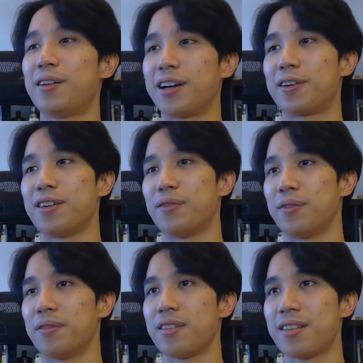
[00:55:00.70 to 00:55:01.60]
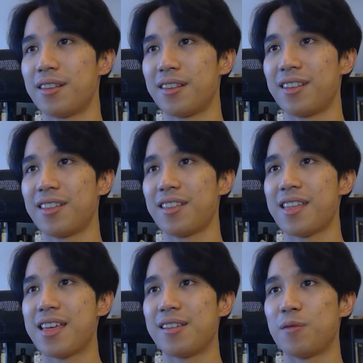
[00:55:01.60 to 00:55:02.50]
can't even
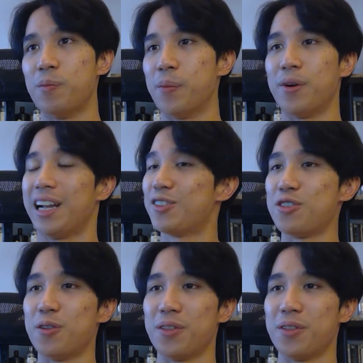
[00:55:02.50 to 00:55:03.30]
remember it. I just know